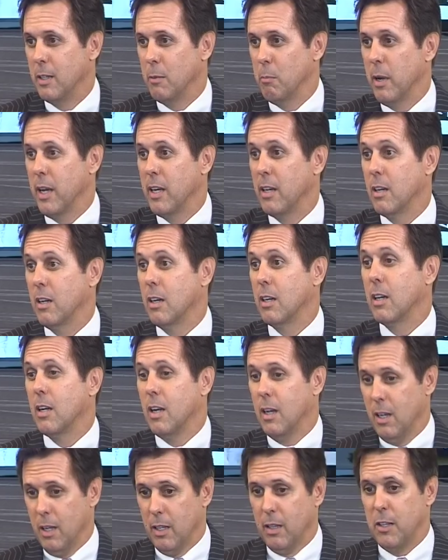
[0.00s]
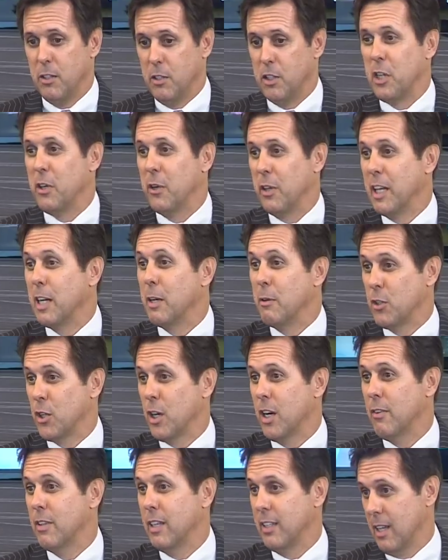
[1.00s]
in Bangkok, they're generally going to
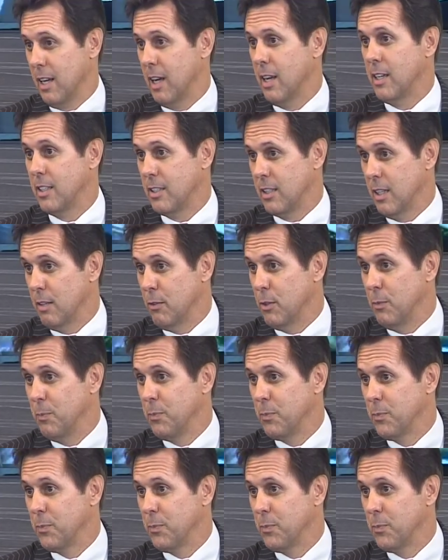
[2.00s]
travel at the highest level.